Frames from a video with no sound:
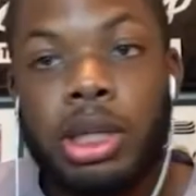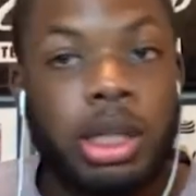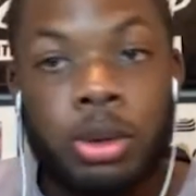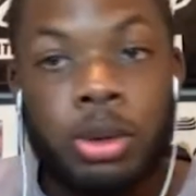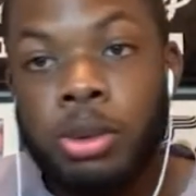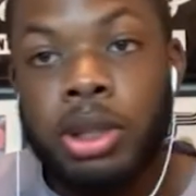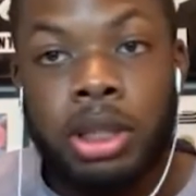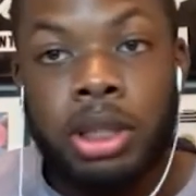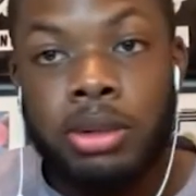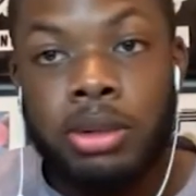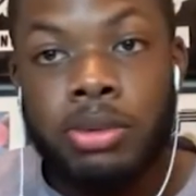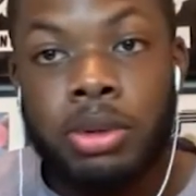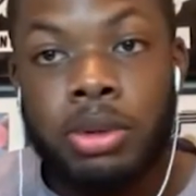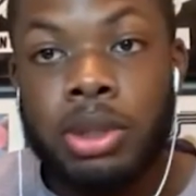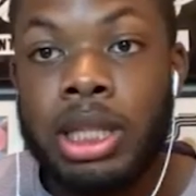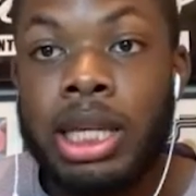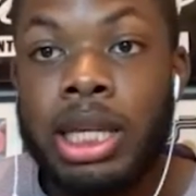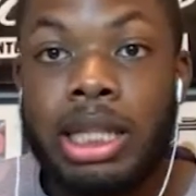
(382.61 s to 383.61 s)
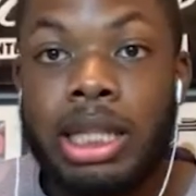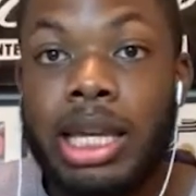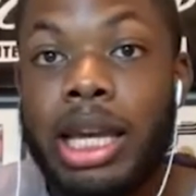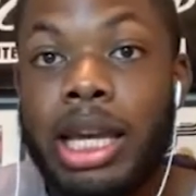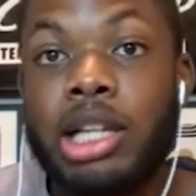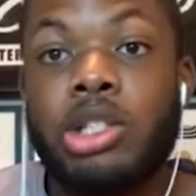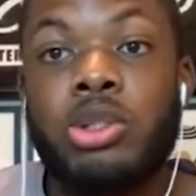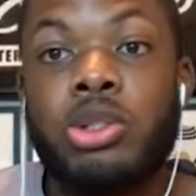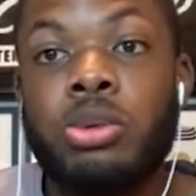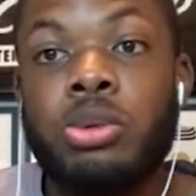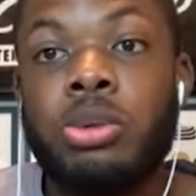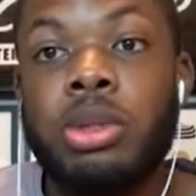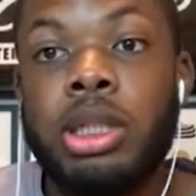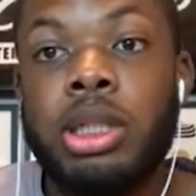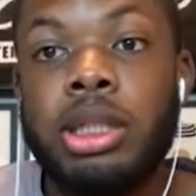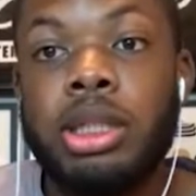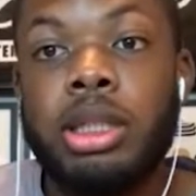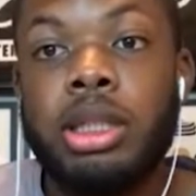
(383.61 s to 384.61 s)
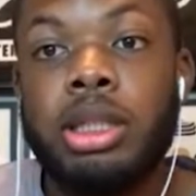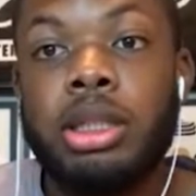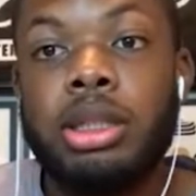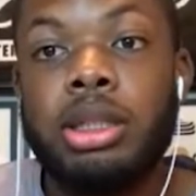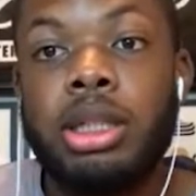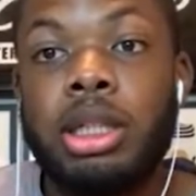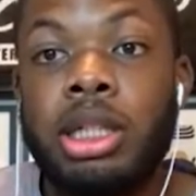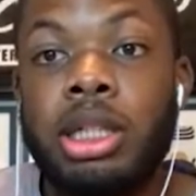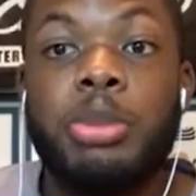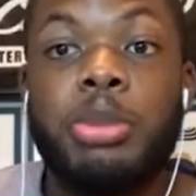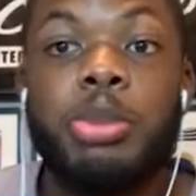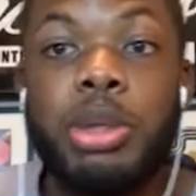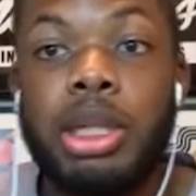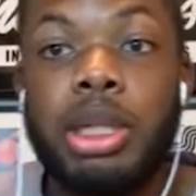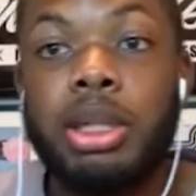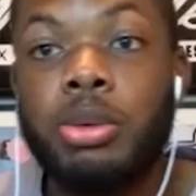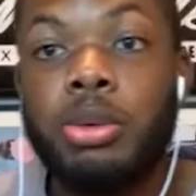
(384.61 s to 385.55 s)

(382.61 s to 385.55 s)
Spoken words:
whatever that the actual Olympic